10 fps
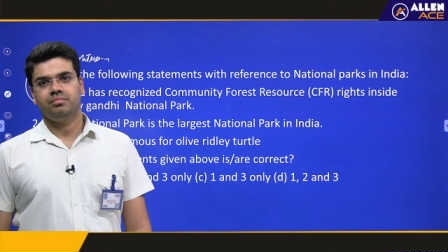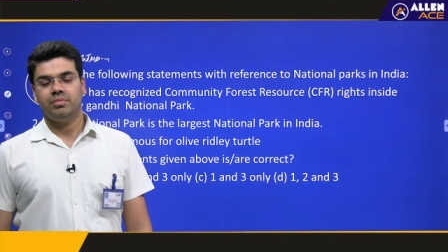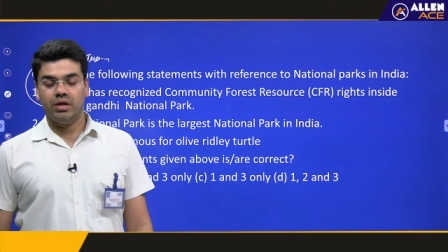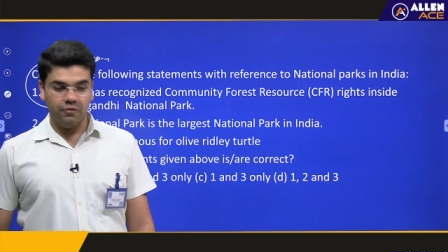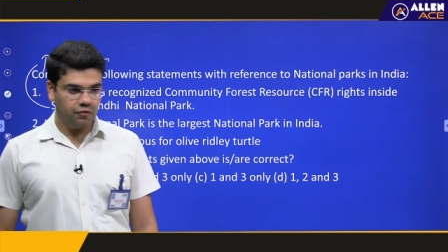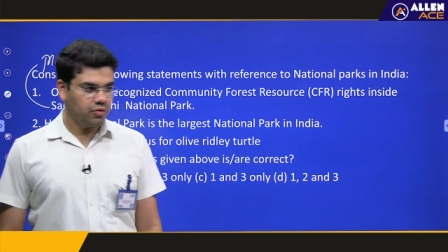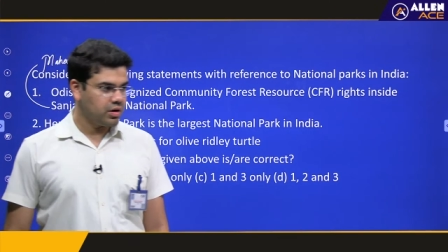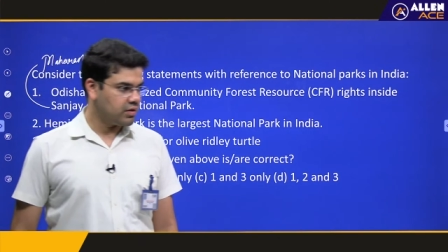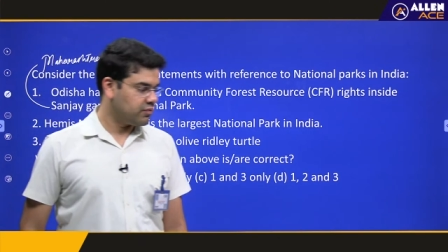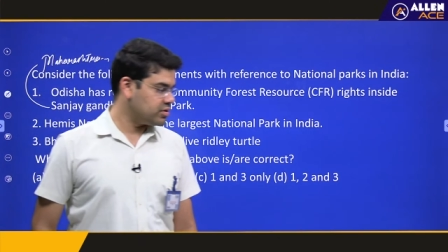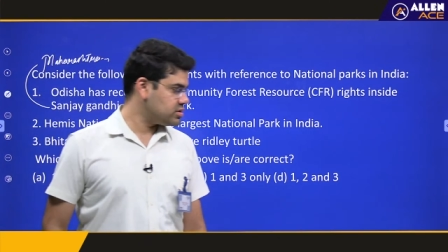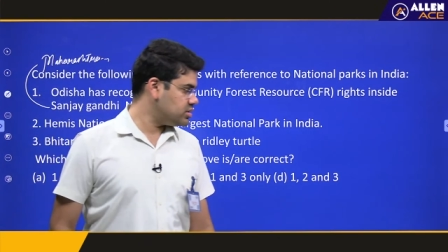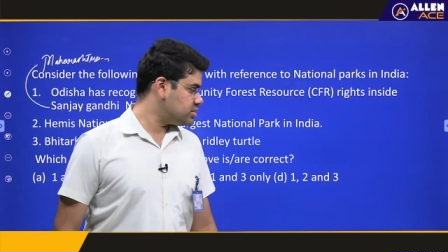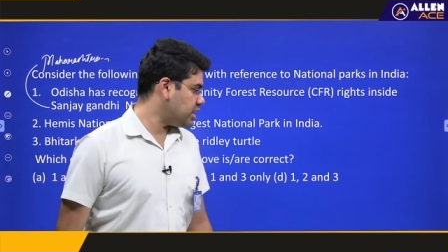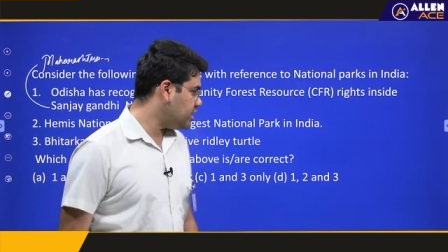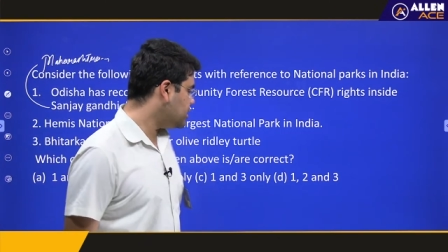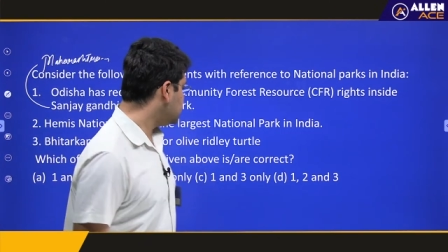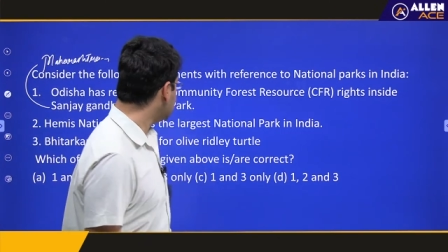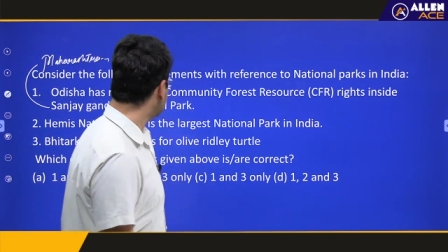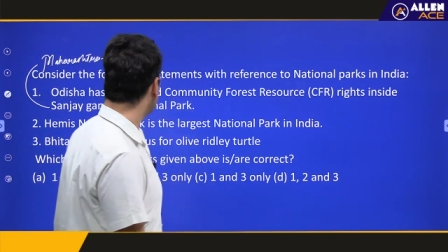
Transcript: Therefore, it was decided.